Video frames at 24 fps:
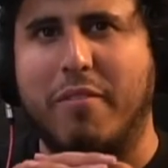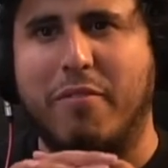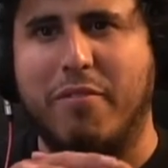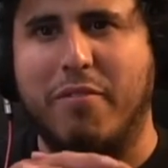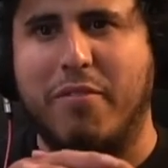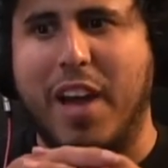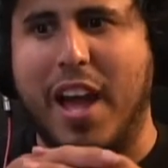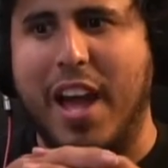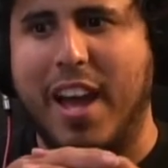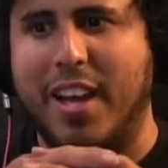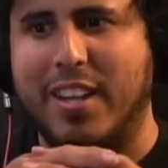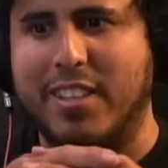
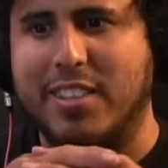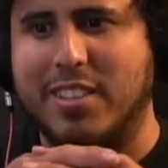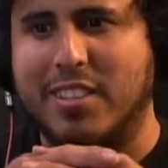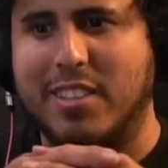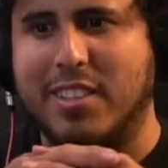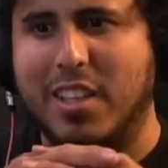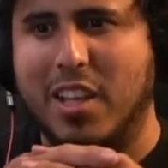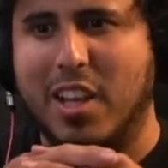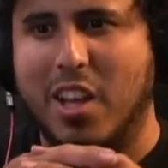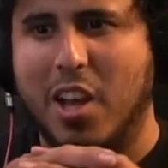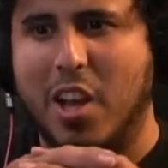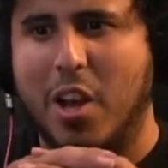fast,
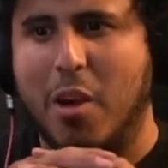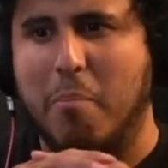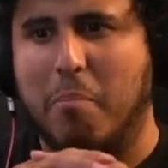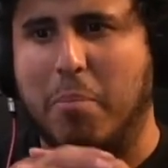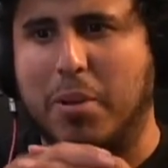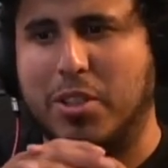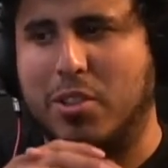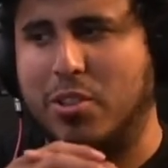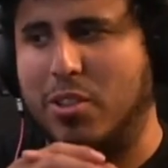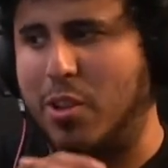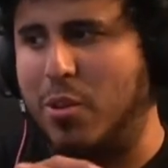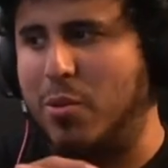
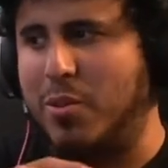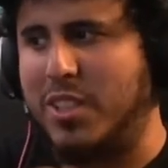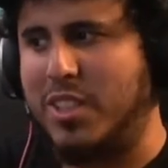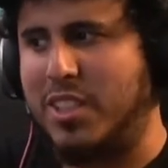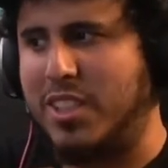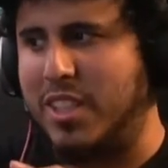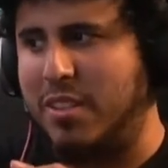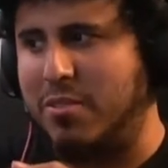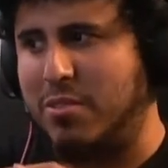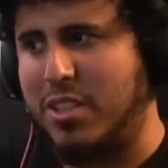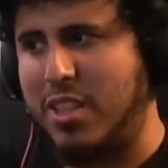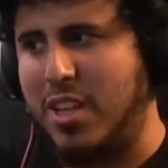but slow at the
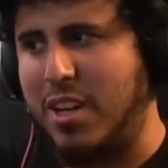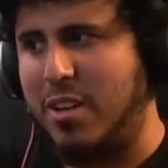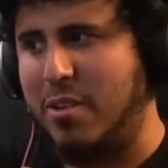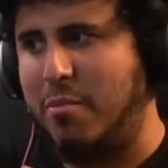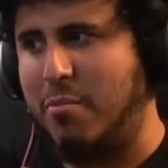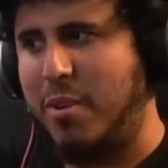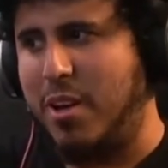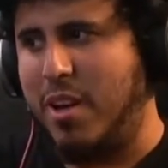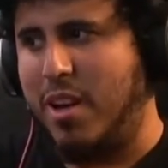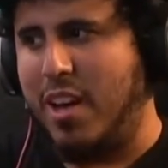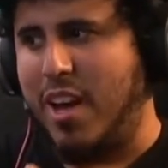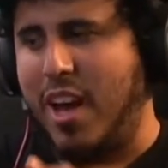same time.
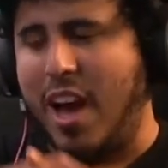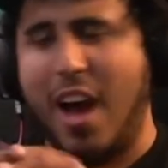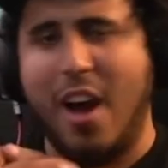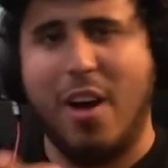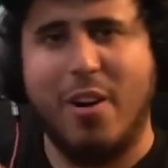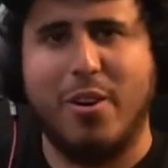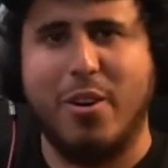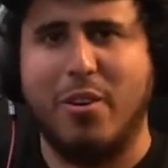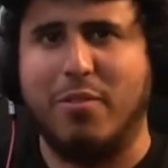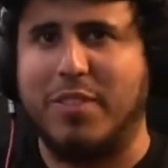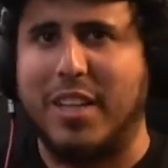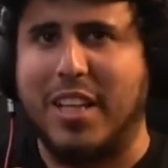I
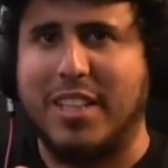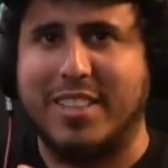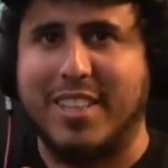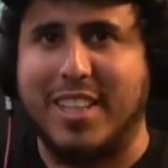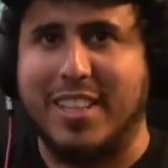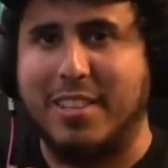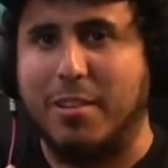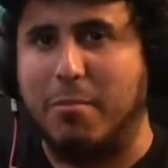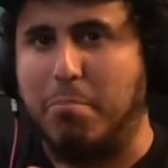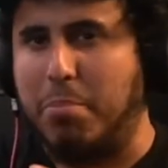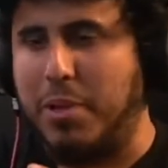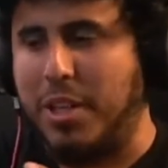don't know if that's
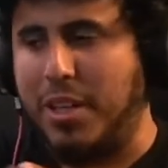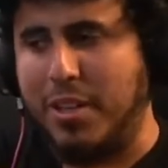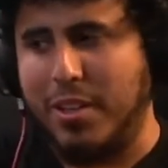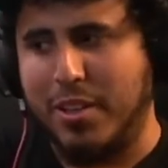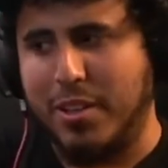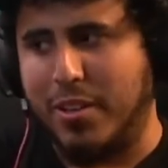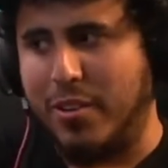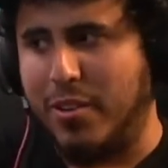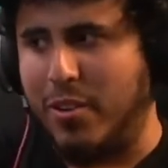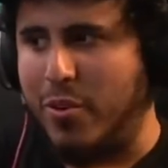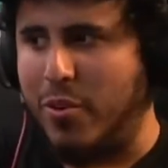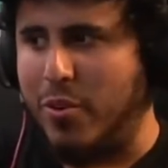like the beat
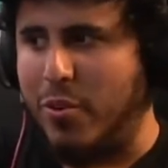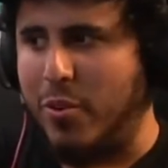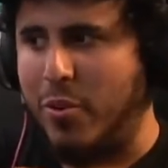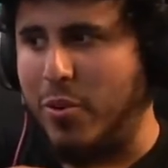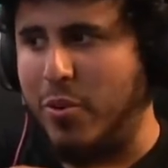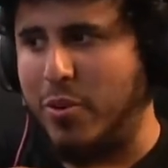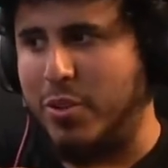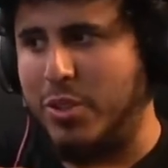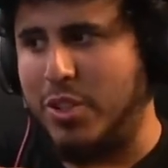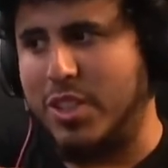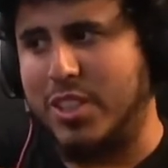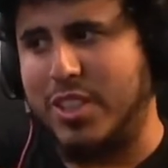
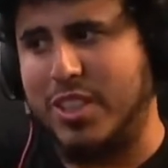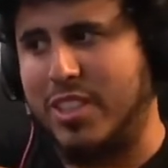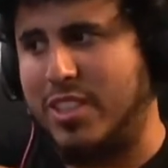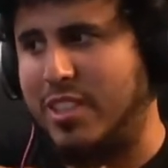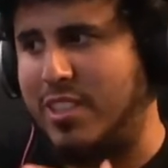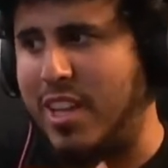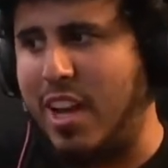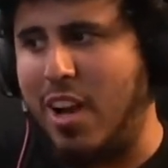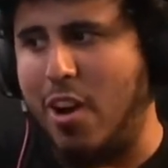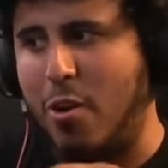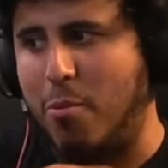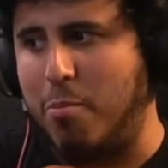or just his
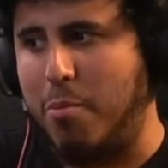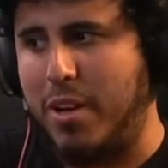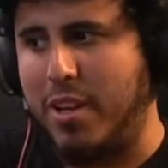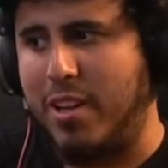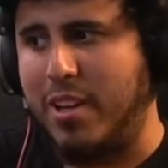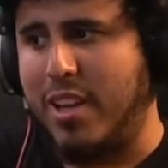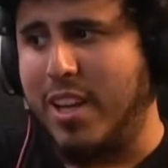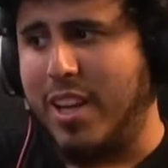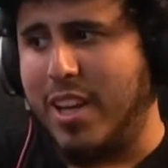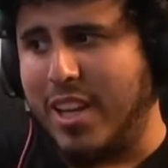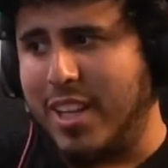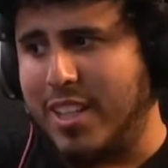style, but
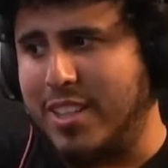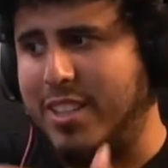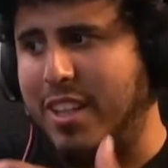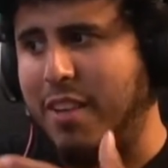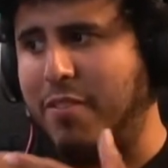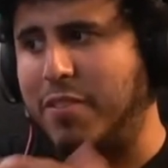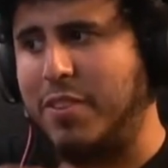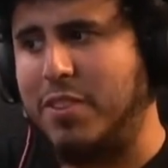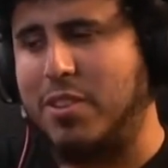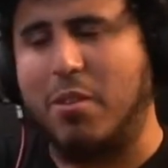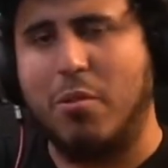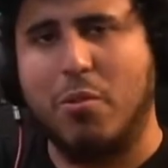it's
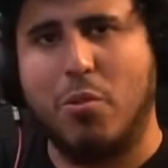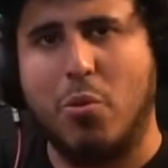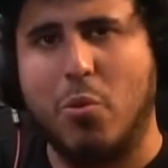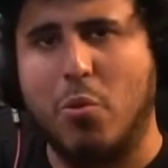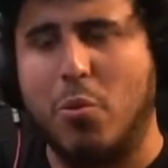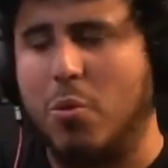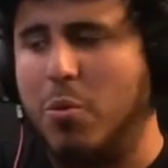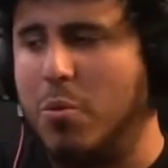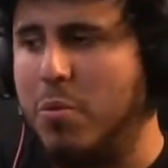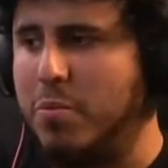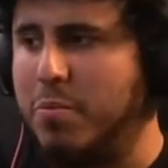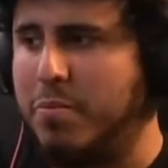definitely something
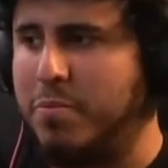cool.